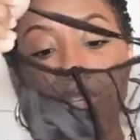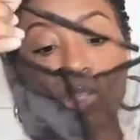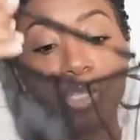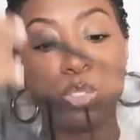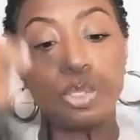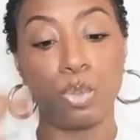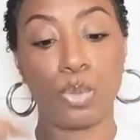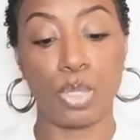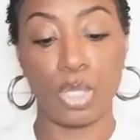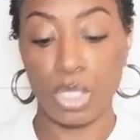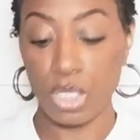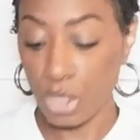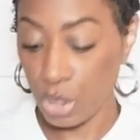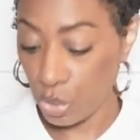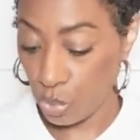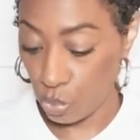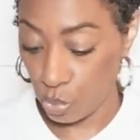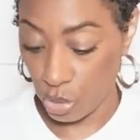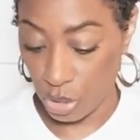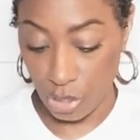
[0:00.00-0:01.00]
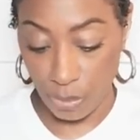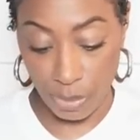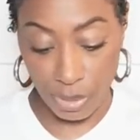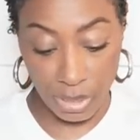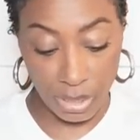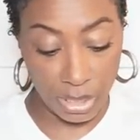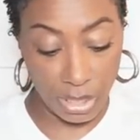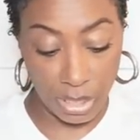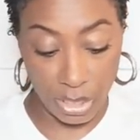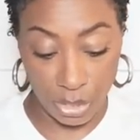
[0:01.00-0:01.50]
So this one, I'm gonna
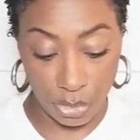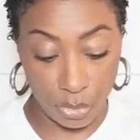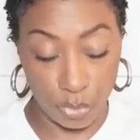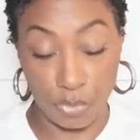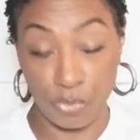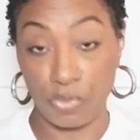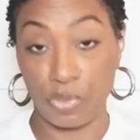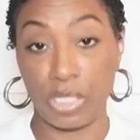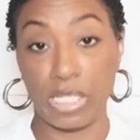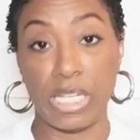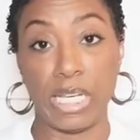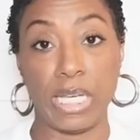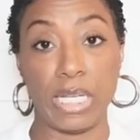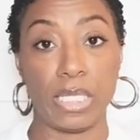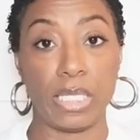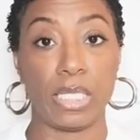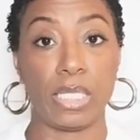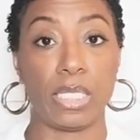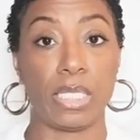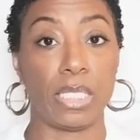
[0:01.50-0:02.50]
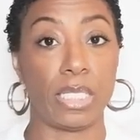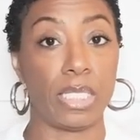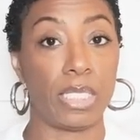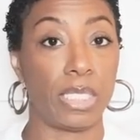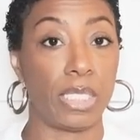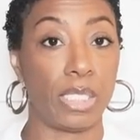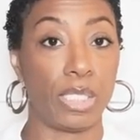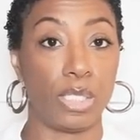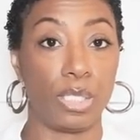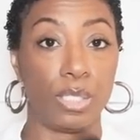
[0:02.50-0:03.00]
say this one for last because
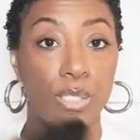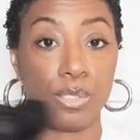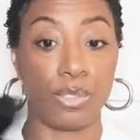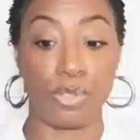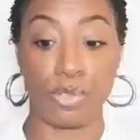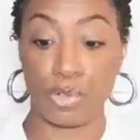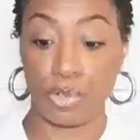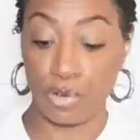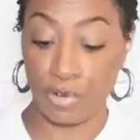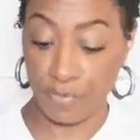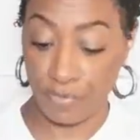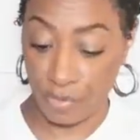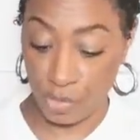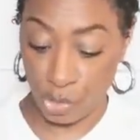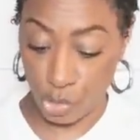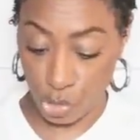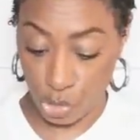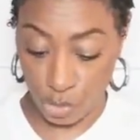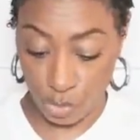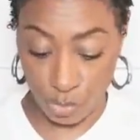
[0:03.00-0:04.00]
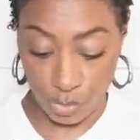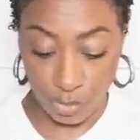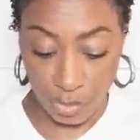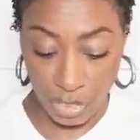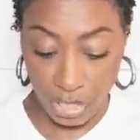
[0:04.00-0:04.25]
this is the star of the show.